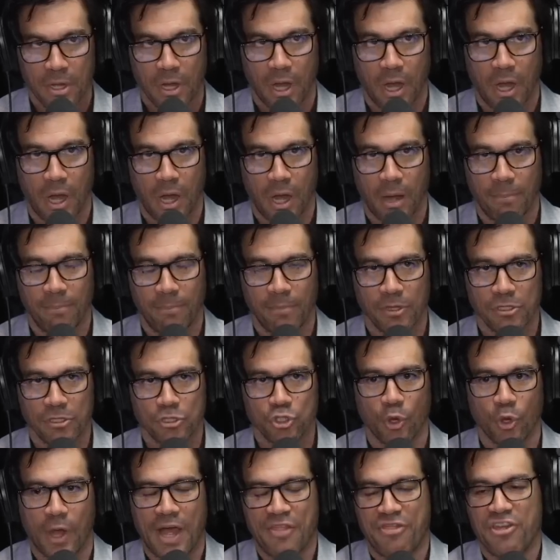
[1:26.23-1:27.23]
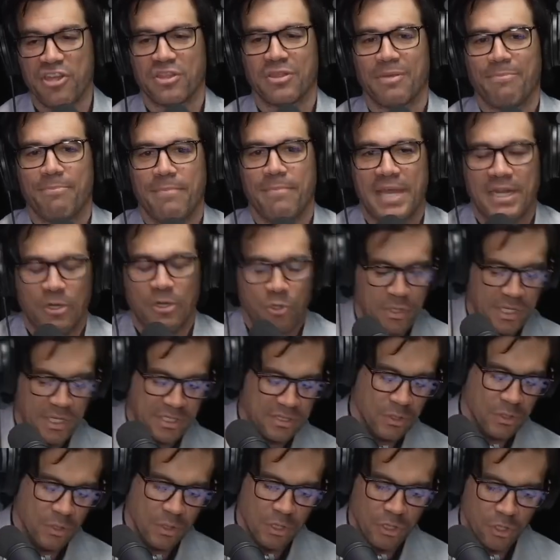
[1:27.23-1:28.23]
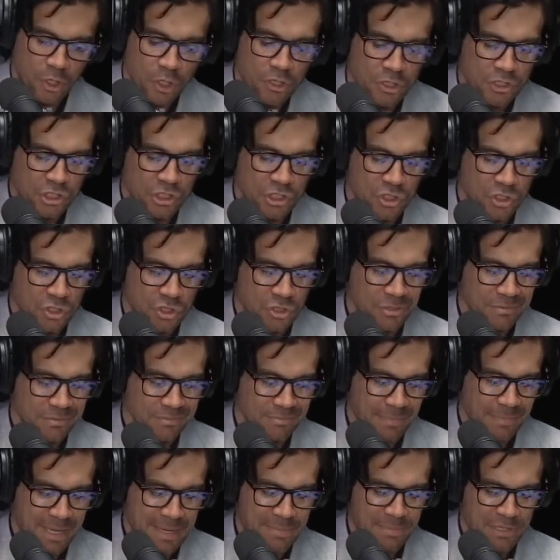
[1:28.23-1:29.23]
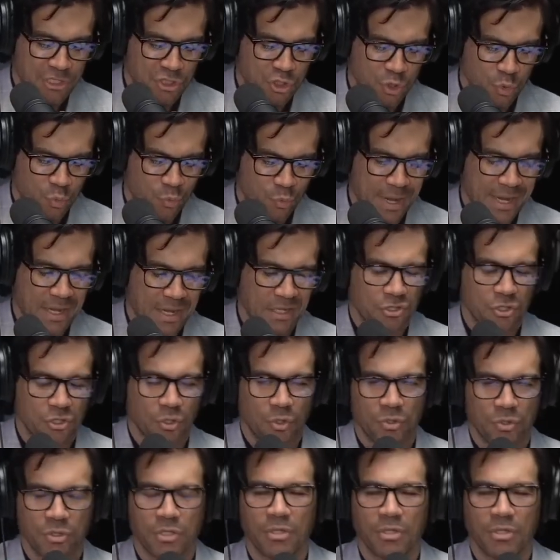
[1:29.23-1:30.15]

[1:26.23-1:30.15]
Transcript: So I think the men who get the largest maybe is the reggaeton,